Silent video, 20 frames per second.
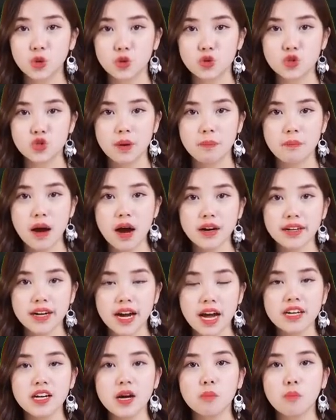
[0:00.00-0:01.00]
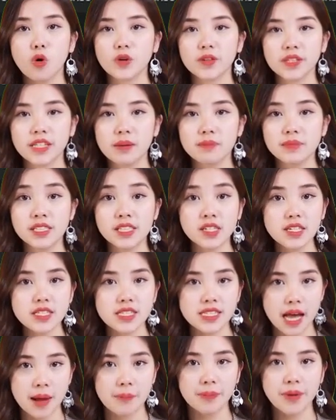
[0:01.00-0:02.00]
depending on
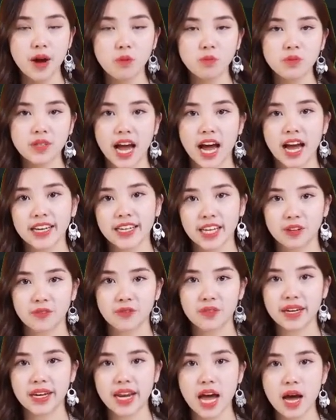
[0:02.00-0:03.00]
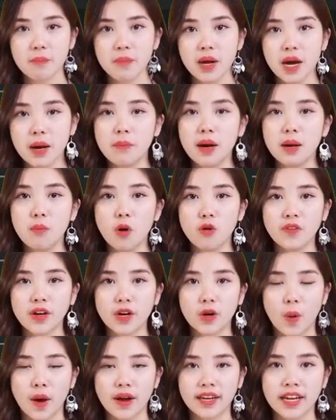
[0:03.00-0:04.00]
situation.
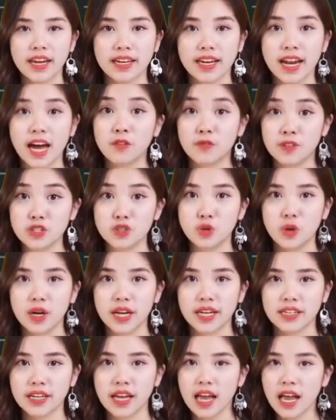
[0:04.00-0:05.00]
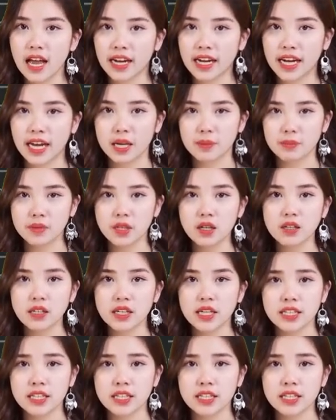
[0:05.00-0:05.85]
Cableless, lighter and smaller,